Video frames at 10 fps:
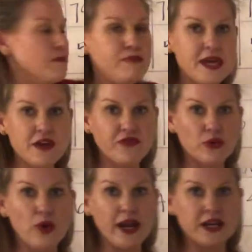B
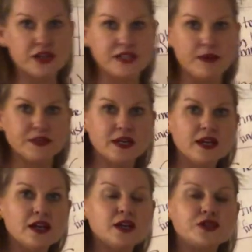for y-intercept.
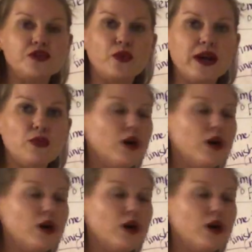So the way it